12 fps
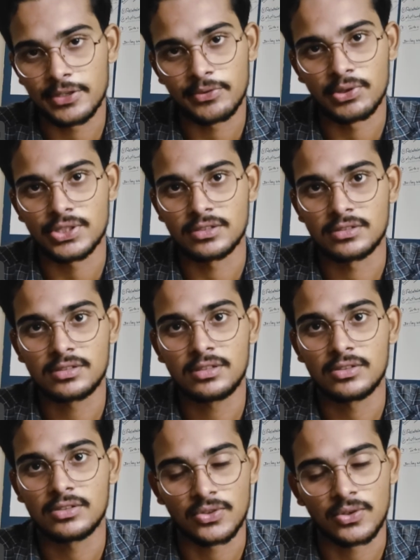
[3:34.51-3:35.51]
derivations,
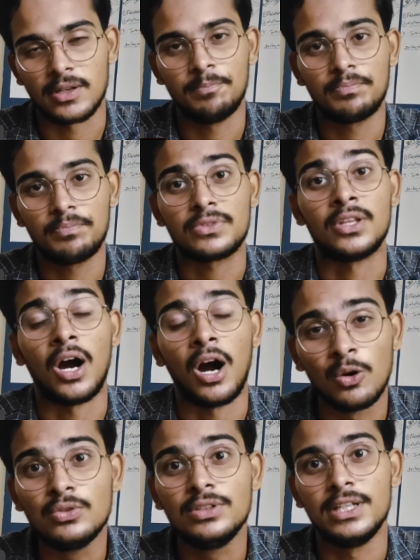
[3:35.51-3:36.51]
the
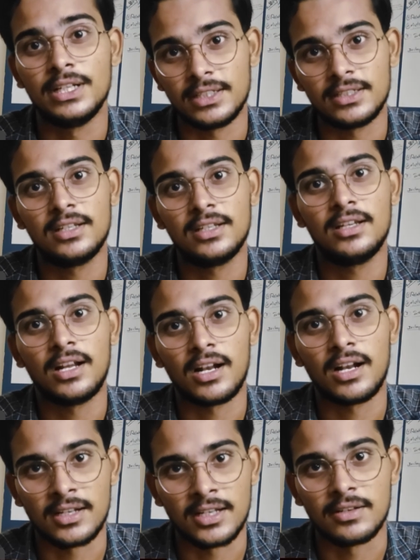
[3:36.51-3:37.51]
outdated
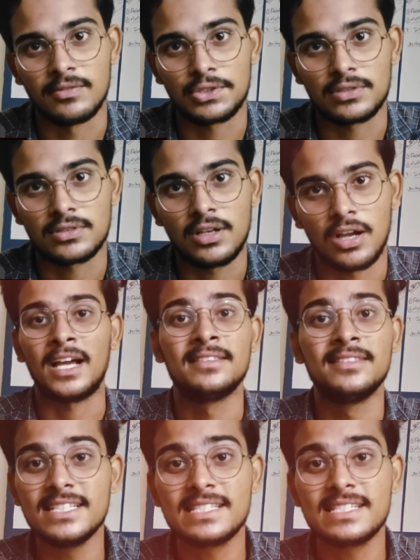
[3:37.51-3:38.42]
derivations. And